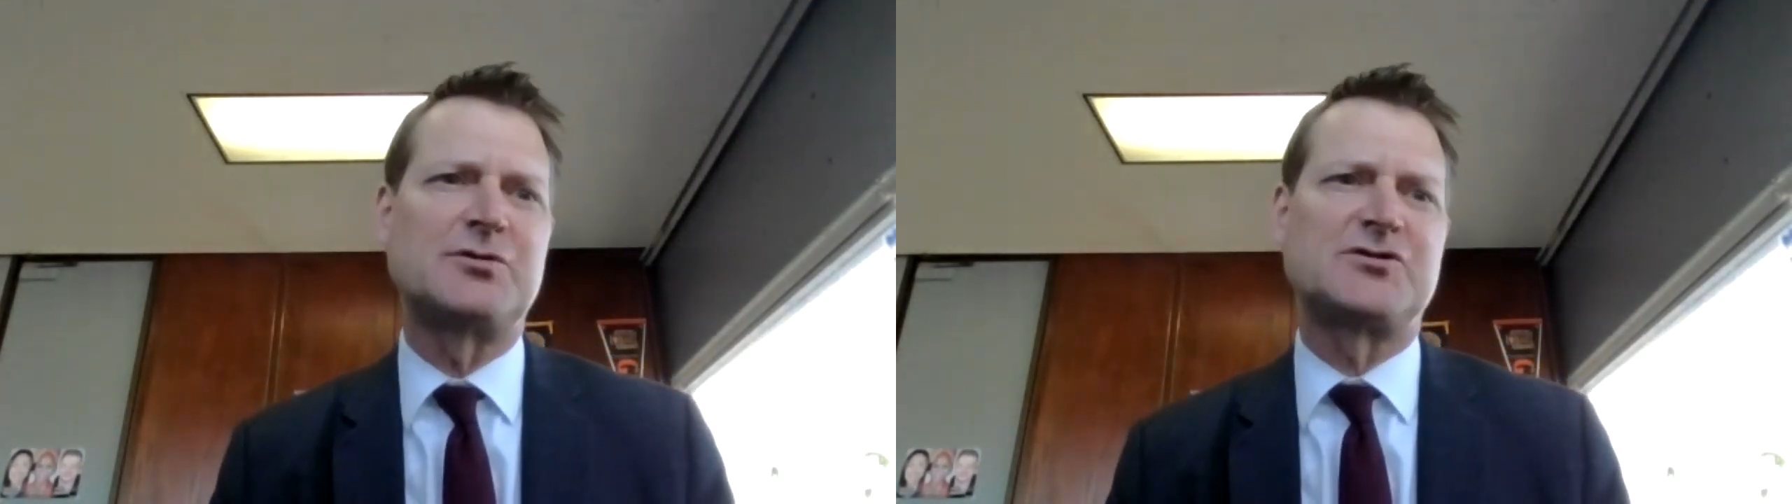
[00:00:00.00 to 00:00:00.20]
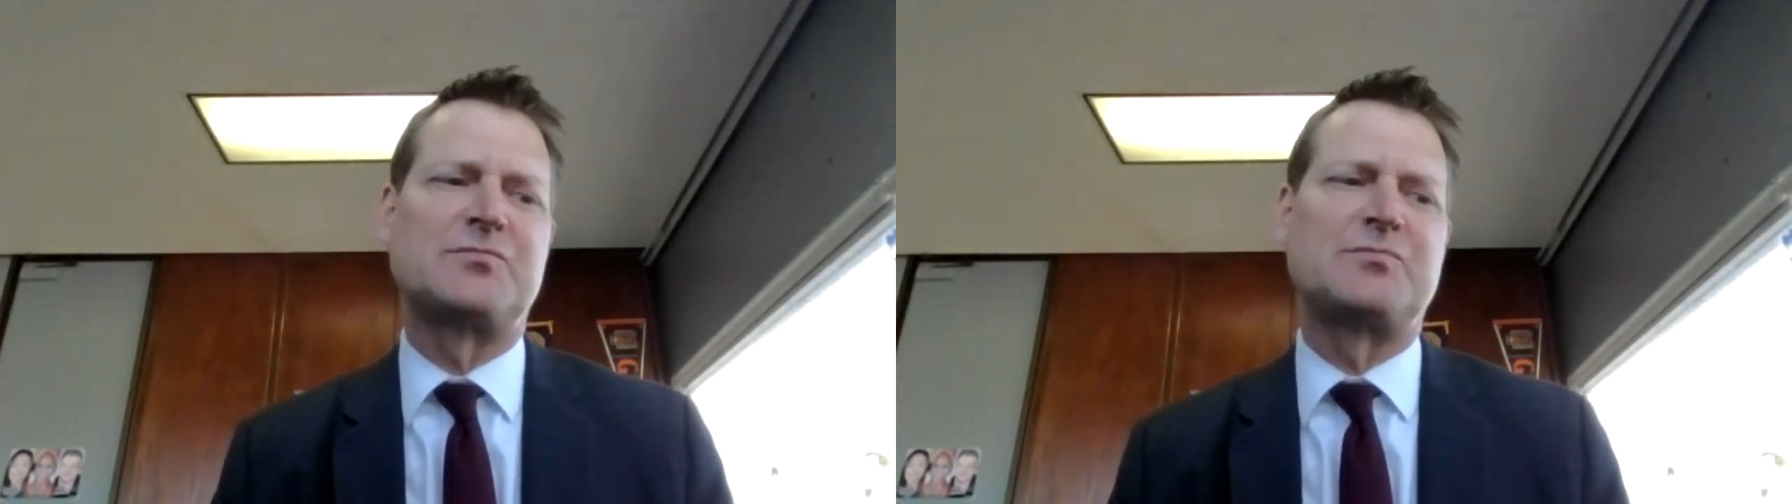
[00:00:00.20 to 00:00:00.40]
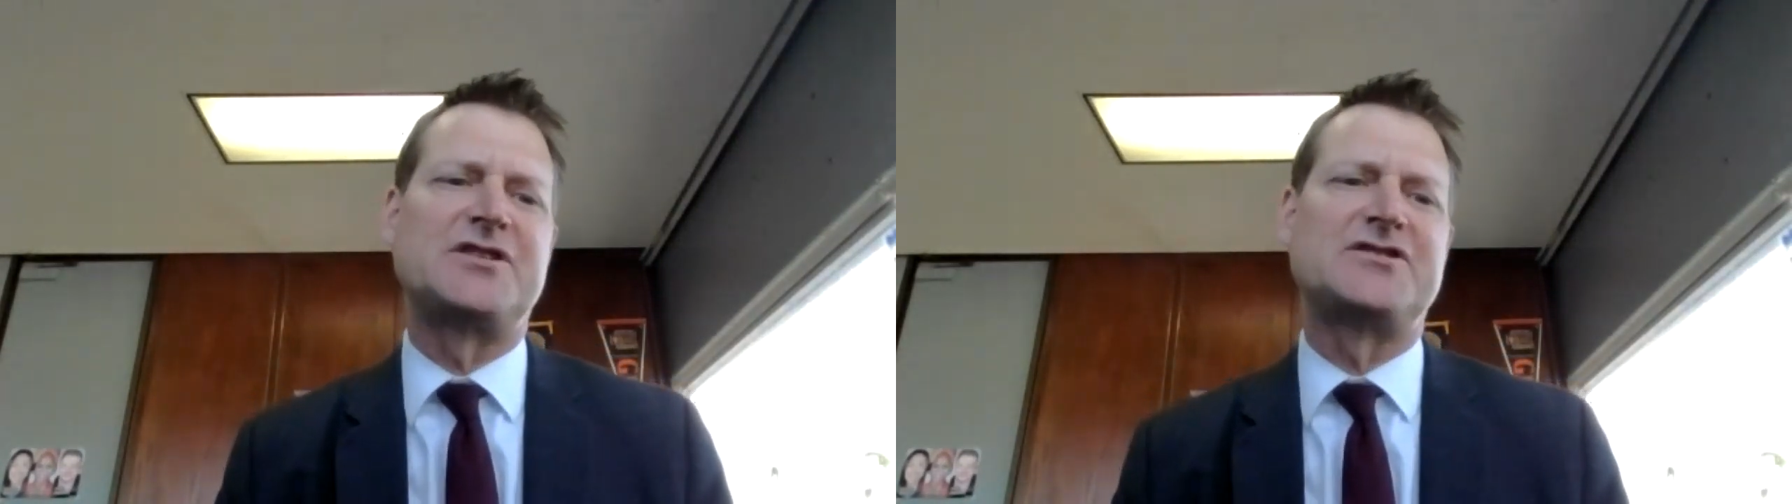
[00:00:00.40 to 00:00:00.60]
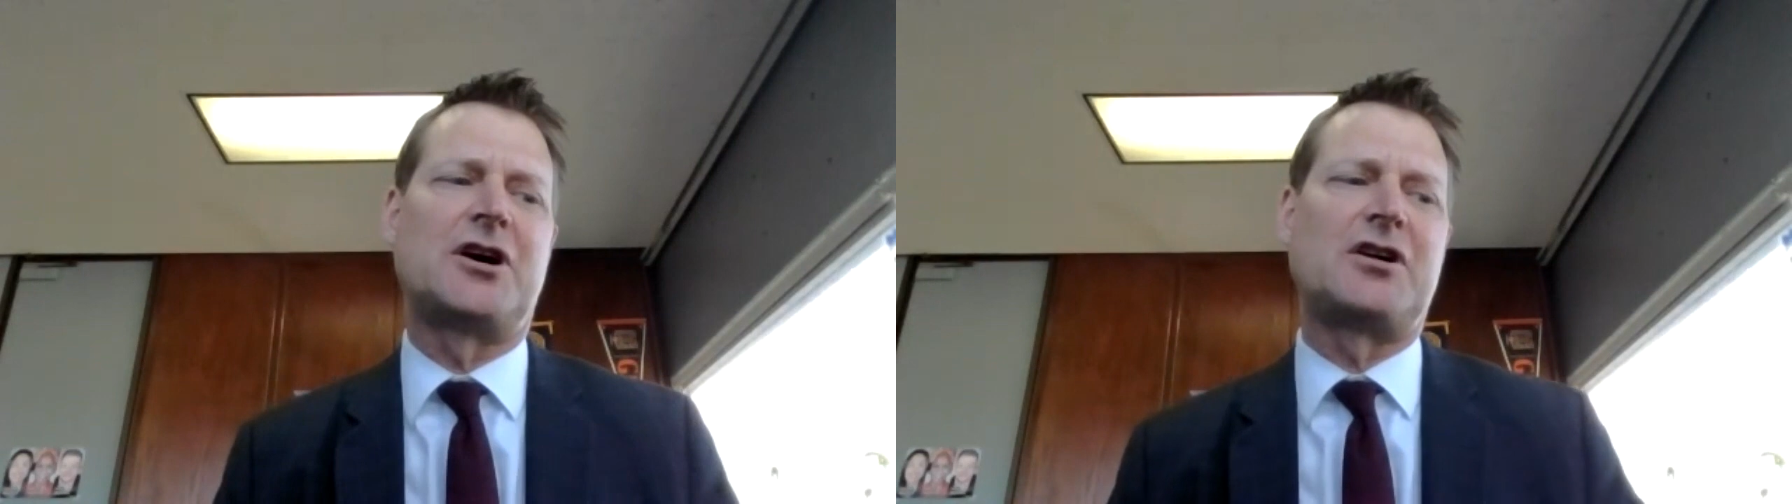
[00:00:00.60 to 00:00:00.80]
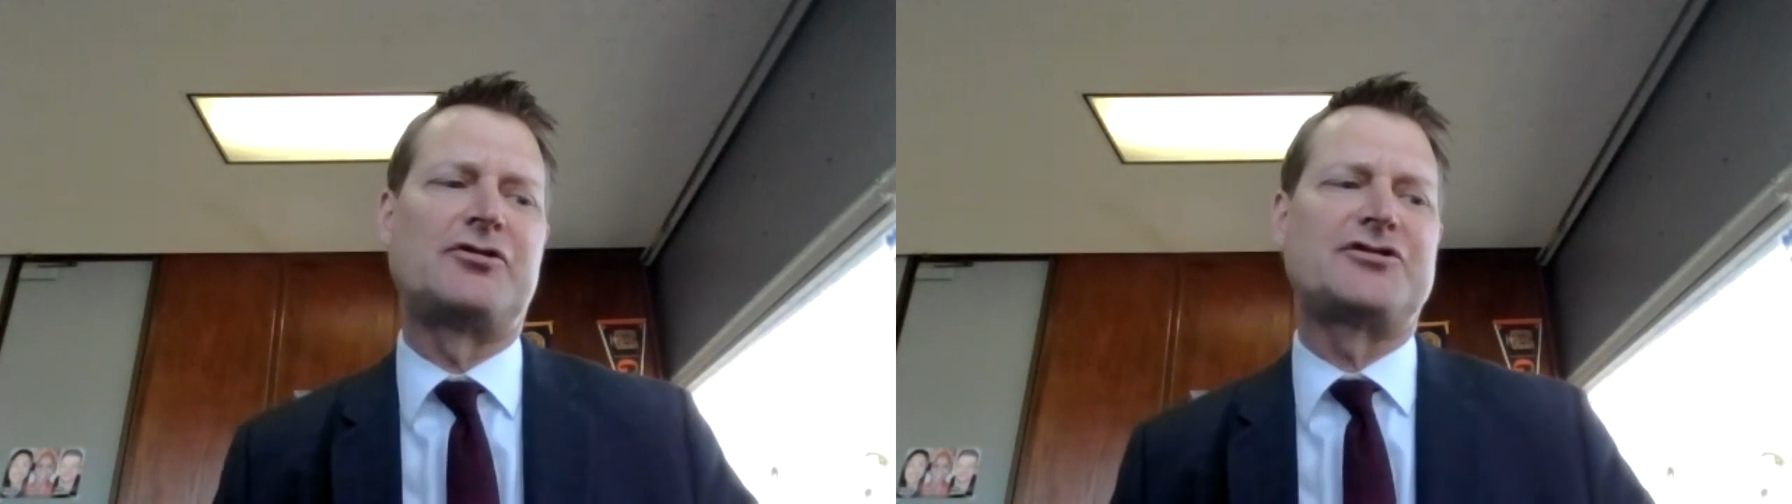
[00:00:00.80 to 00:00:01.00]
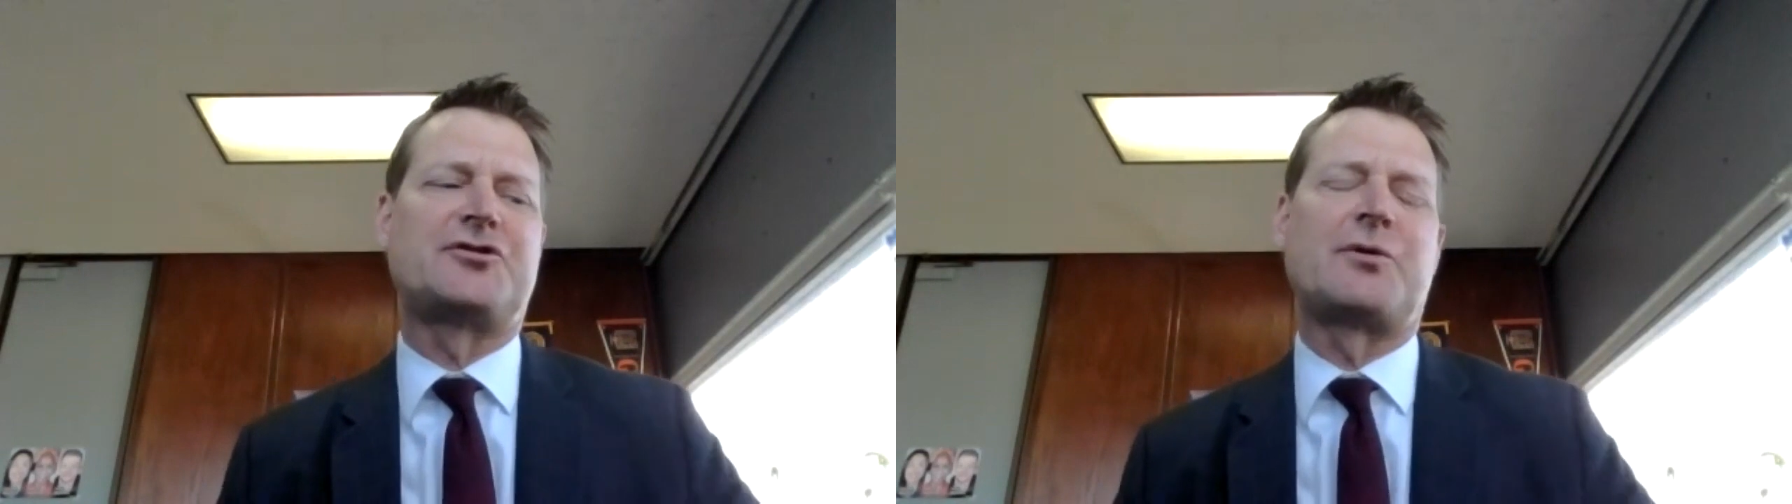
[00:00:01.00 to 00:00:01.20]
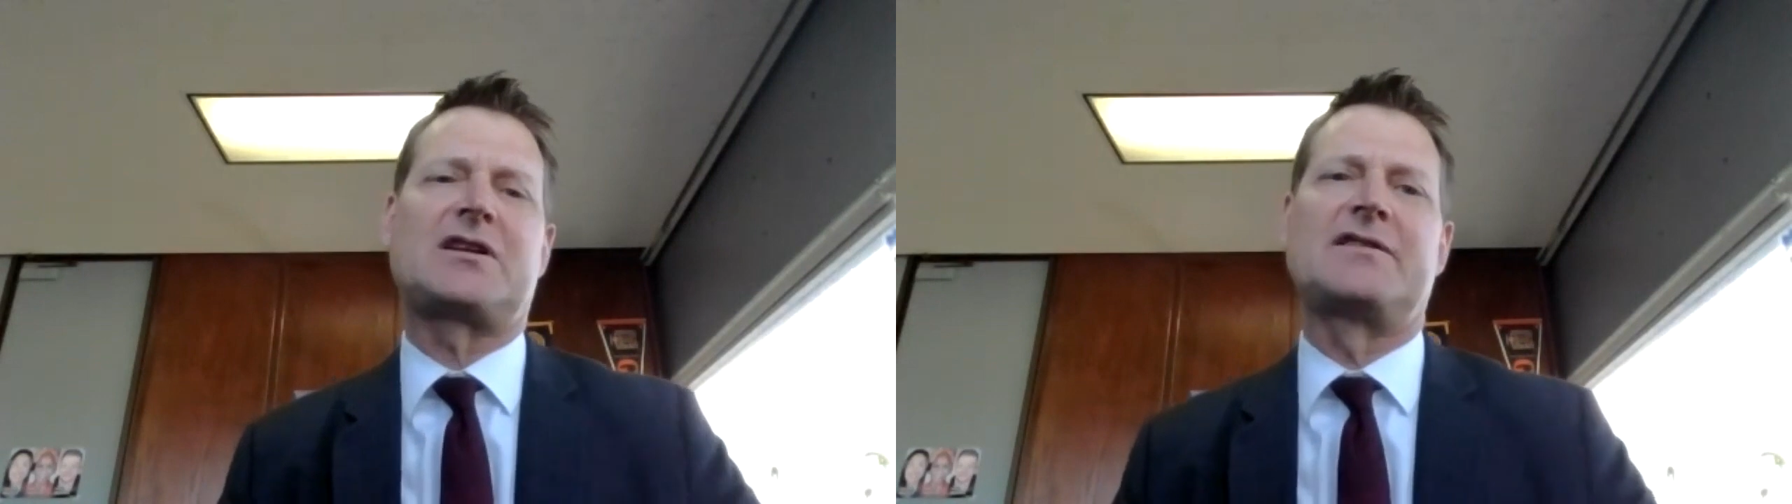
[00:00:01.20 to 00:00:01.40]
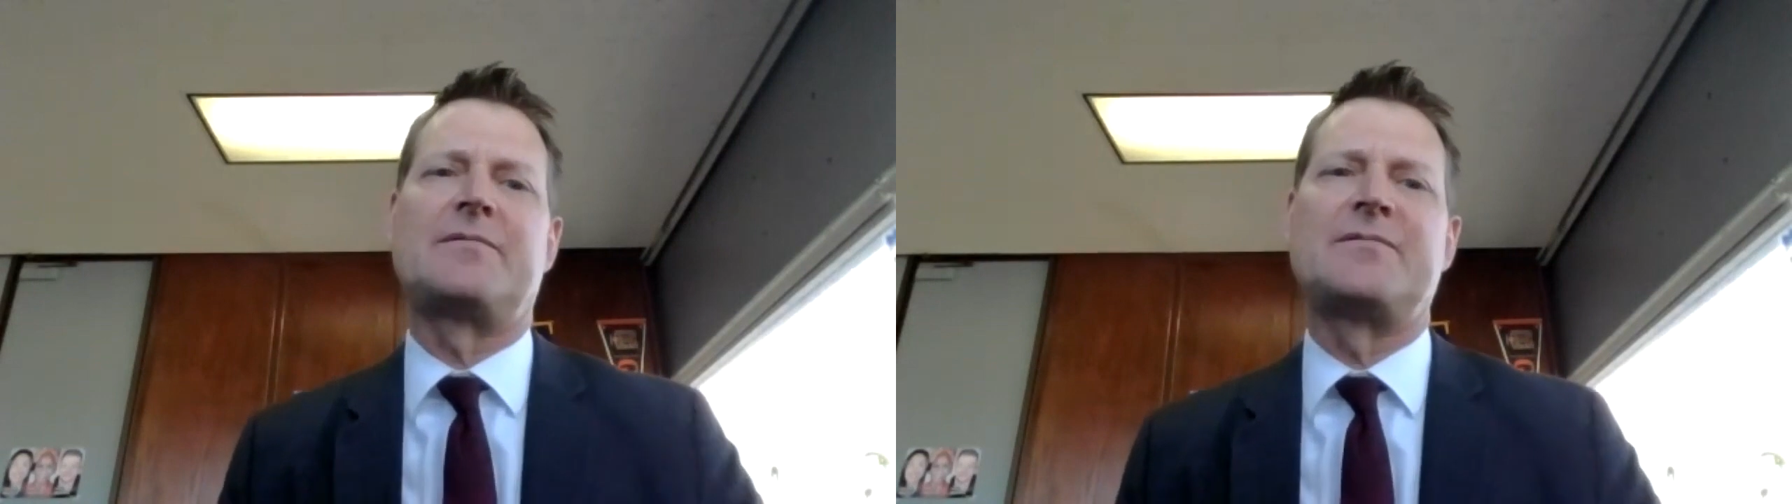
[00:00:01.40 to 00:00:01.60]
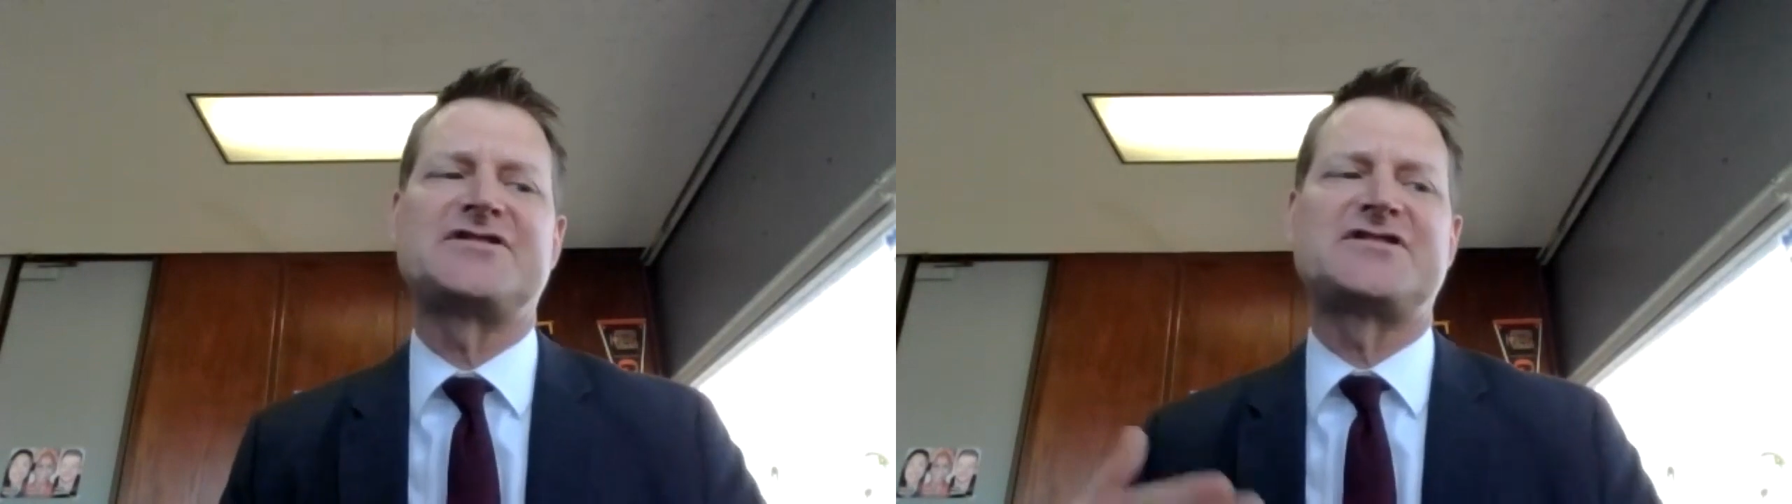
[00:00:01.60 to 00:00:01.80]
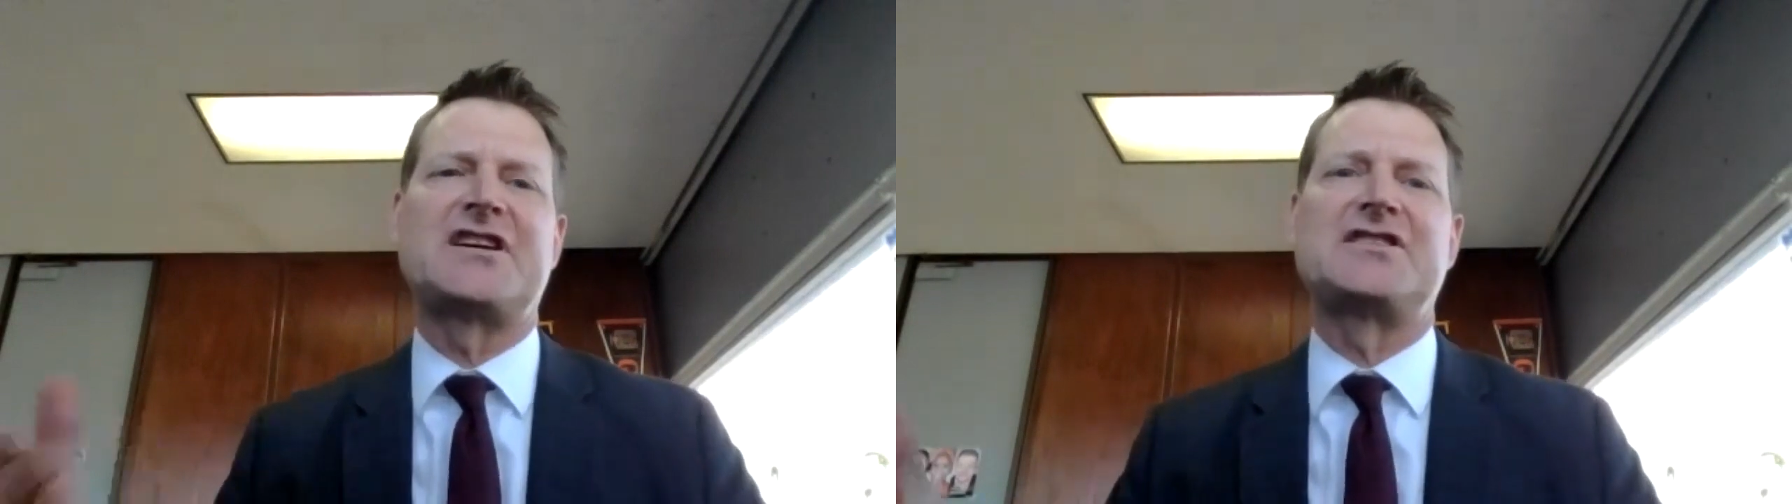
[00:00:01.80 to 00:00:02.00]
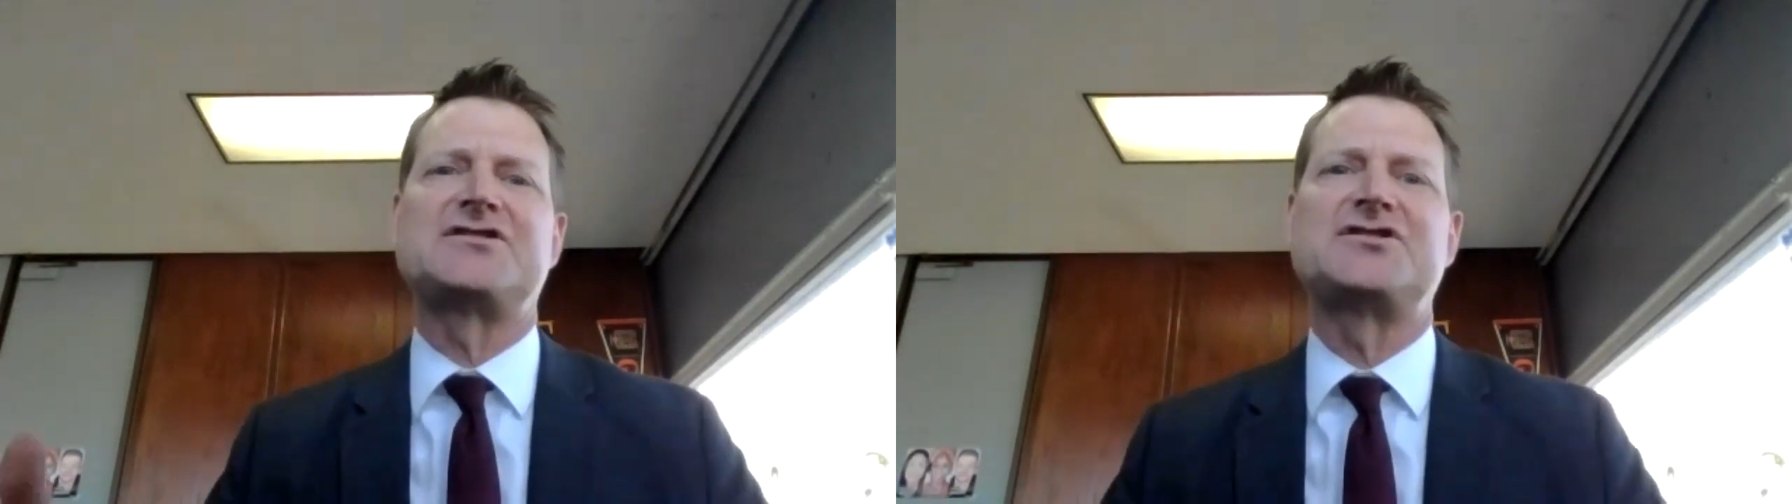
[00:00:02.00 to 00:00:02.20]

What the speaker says: which would be dollars directly from the state